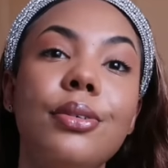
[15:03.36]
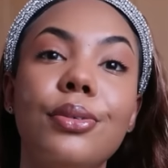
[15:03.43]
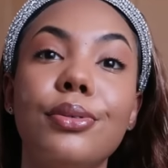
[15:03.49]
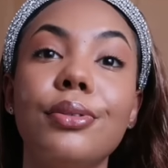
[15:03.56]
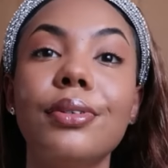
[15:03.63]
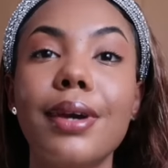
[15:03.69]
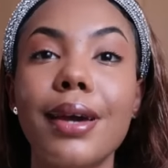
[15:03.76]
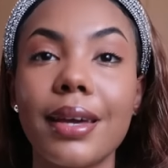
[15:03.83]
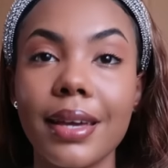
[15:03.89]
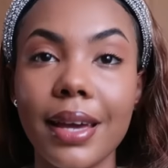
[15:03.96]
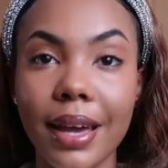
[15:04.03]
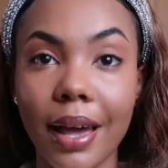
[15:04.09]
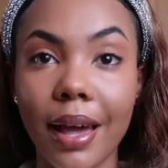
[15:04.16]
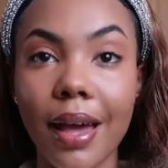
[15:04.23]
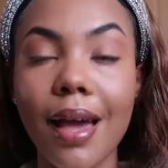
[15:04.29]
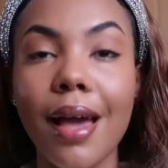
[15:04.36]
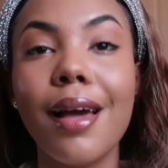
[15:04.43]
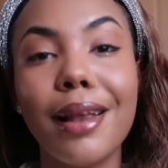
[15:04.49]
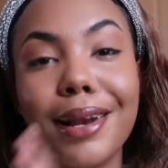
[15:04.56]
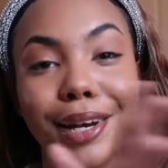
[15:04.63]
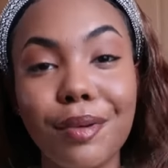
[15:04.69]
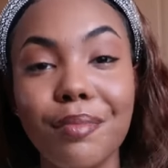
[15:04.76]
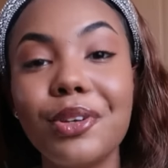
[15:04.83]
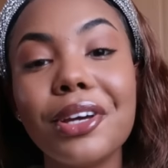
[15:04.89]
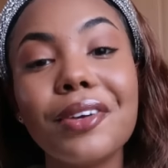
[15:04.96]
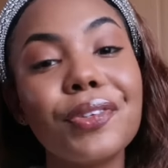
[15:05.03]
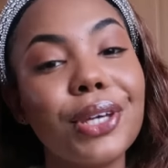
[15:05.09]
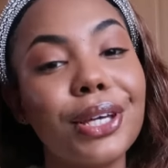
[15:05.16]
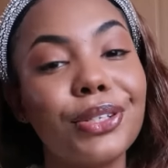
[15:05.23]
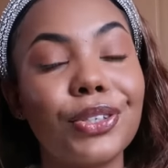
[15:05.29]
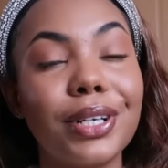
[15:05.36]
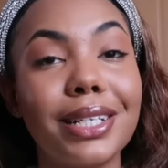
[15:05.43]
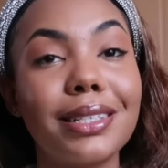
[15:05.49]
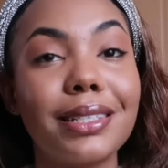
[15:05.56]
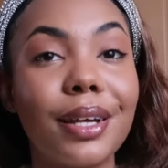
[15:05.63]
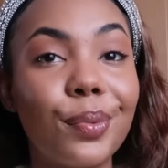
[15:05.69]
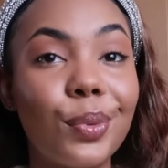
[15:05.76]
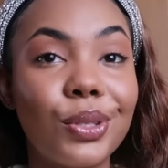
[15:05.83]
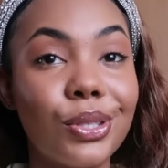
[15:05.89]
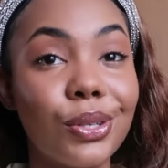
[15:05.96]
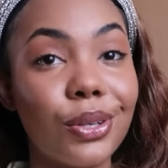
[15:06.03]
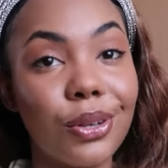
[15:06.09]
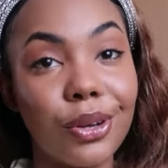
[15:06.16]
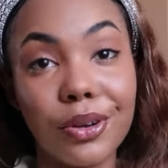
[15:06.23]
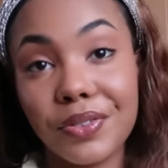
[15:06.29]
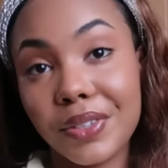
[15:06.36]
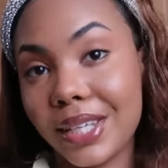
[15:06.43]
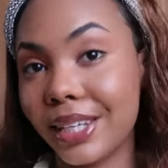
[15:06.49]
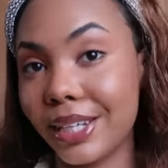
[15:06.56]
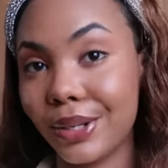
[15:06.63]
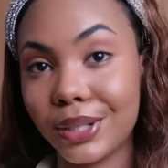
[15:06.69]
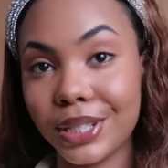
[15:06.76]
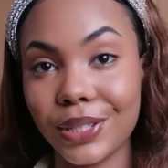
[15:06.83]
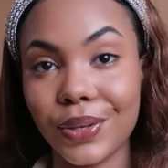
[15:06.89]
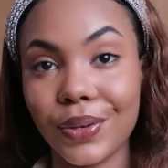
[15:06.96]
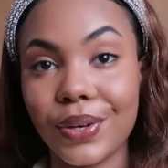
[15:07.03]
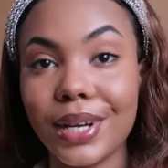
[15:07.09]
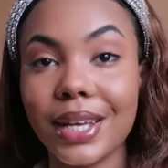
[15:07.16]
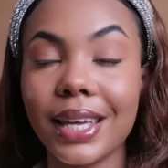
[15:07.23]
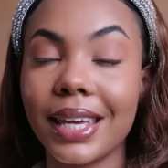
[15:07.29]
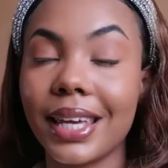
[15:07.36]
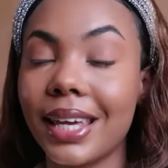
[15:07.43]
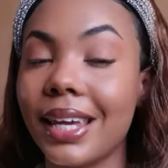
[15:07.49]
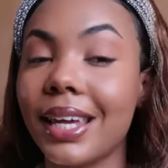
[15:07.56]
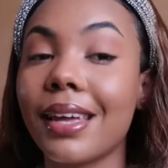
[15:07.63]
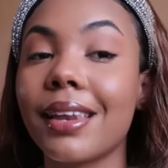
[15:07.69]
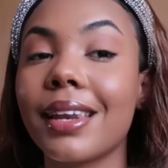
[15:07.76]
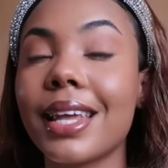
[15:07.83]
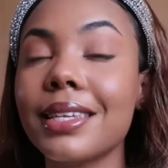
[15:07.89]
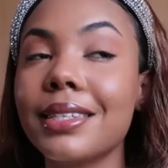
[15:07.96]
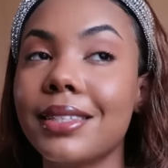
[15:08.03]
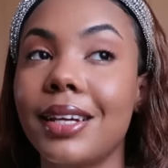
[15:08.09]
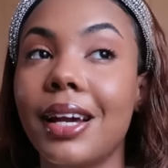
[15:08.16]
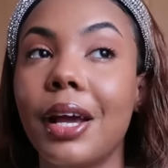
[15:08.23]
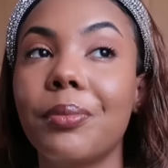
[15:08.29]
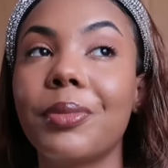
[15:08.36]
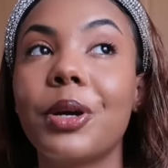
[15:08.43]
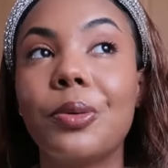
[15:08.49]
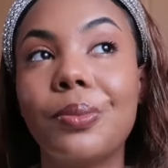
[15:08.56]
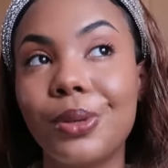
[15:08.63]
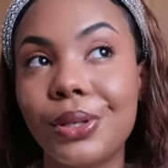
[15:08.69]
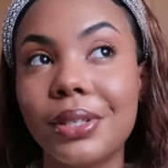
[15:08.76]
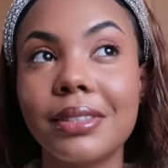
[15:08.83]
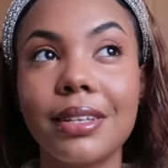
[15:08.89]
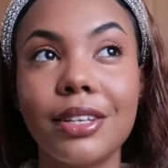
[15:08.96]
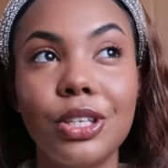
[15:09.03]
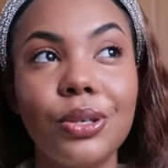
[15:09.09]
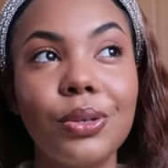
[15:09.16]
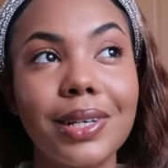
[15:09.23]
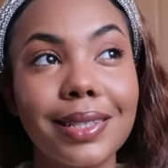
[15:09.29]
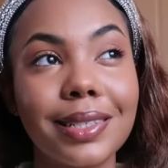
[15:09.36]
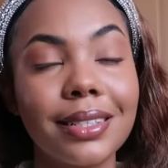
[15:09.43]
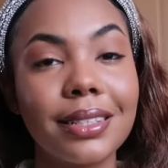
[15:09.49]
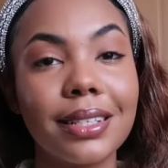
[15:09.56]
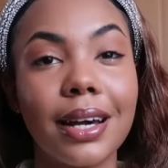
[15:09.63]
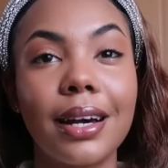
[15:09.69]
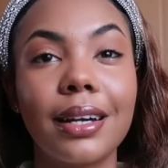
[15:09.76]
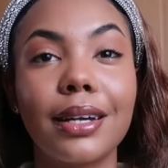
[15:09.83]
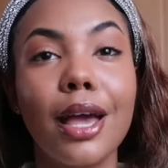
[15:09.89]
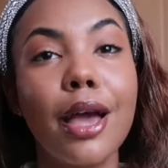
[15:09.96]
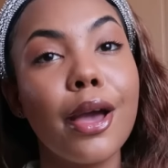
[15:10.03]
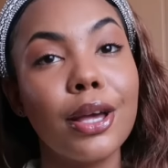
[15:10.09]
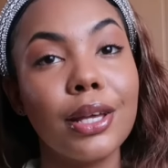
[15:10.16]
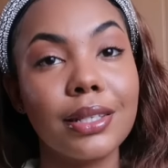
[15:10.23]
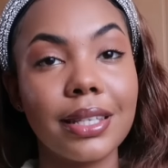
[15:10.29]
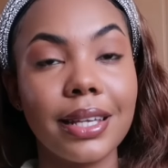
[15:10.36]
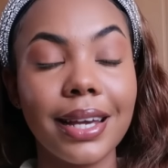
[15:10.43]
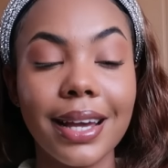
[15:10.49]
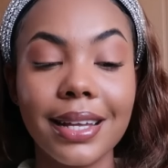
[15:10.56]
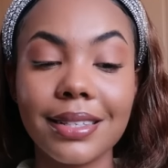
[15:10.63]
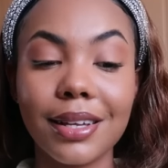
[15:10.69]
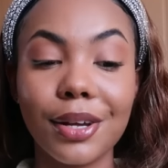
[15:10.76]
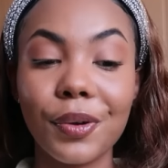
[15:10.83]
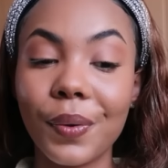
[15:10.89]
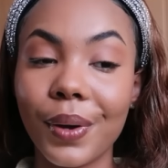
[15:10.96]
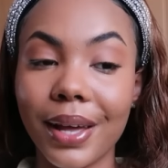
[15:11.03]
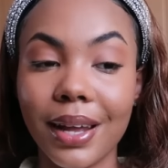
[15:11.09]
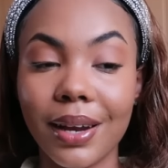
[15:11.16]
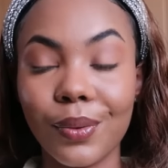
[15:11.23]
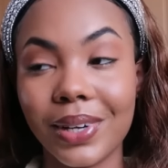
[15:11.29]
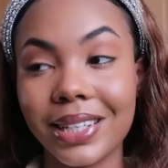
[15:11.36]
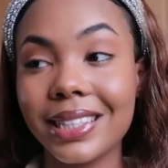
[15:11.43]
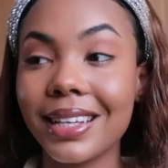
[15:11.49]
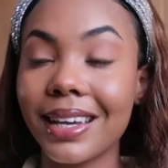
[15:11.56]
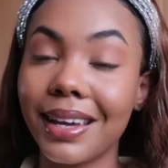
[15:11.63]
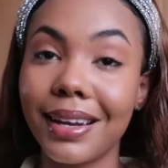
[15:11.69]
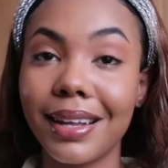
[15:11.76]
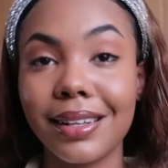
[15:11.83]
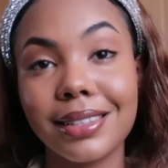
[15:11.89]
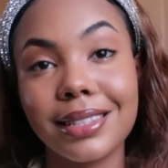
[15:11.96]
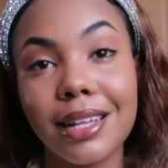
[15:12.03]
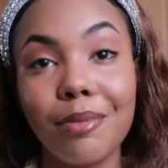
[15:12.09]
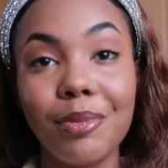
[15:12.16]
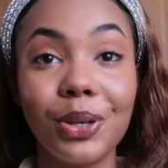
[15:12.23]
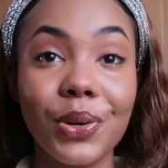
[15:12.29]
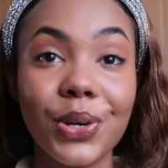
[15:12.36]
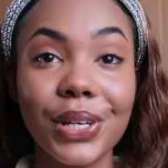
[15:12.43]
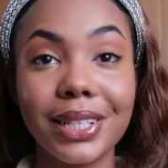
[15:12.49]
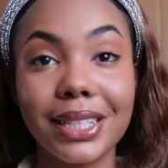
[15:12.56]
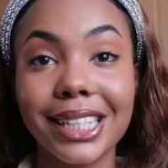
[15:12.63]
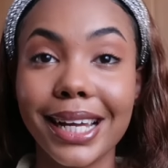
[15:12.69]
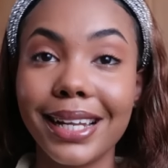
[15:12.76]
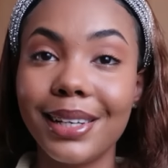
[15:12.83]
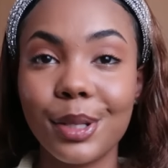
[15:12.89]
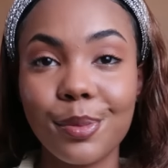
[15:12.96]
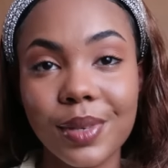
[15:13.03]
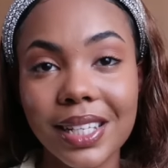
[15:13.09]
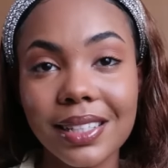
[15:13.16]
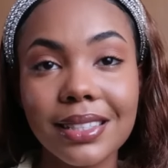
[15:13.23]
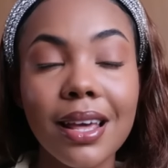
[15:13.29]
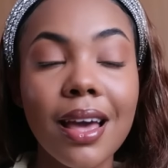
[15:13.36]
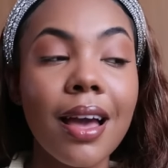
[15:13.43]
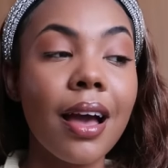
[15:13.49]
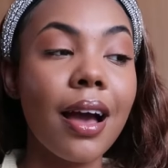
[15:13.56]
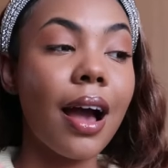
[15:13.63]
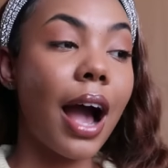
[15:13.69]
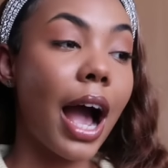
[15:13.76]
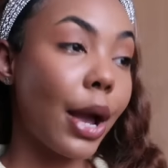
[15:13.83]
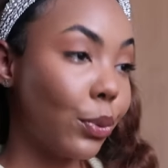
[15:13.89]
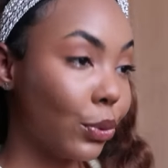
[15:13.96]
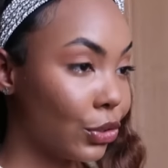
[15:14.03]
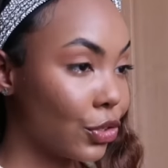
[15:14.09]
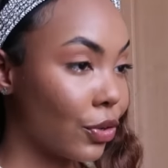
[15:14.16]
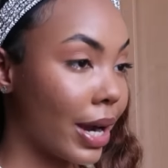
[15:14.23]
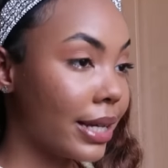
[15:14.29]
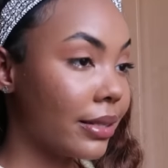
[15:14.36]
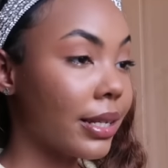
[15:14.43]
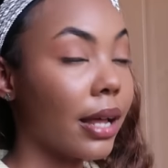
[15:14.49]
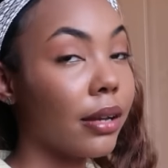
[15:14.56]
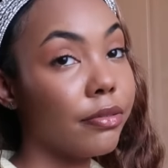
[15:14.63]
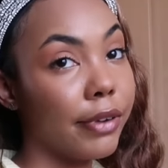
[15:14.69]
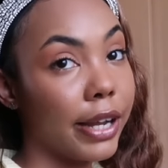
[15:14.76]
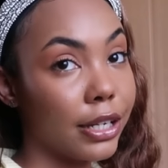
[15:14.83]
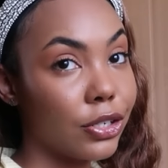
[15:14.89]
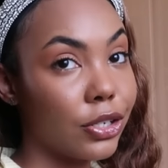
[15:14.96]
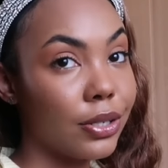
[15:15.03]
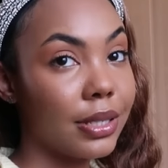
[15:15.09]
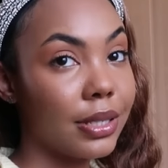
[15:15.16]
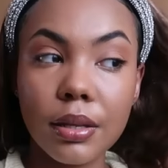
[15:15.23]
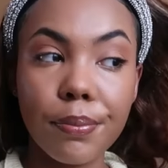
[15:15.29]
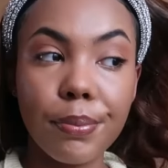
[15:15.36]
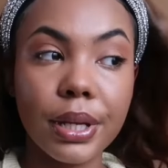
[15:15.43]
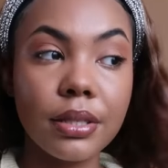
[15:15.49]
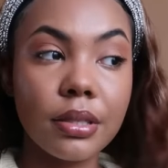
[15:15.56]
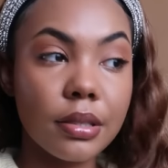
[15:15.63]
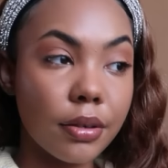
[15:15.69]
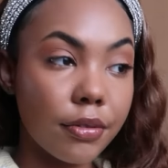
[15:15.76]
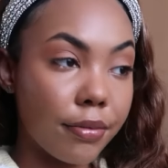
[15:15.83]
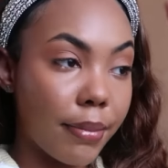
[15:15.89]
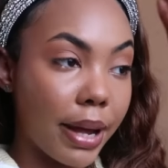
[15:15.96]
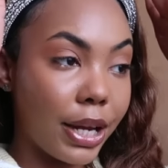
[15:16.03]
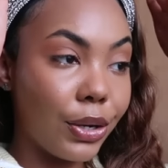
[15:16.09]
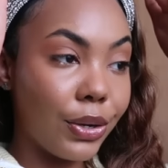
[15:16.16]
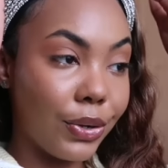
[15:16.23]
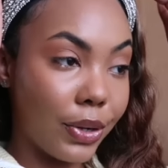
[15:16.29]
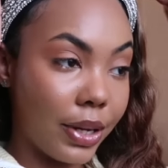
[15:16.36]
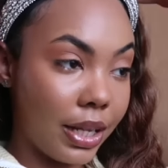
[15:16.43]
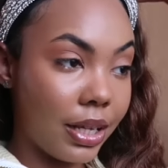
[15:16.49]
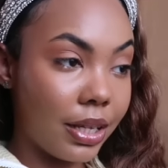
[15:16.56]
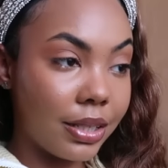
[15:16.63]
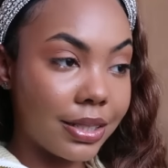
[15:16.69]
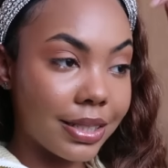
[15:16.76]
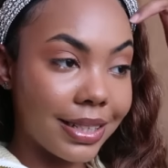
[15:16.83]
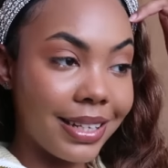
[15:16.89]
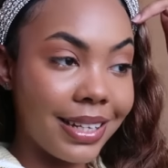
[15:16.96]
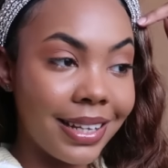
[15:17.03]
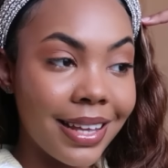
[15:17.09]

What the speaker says: to. Yeah, let me know if you enjoyed this episode of Girl Talk. Next time I'll post a new question tag, so you guys can go ahead once again and send me all your dilemmas. I will try to advise the best of my knowledge.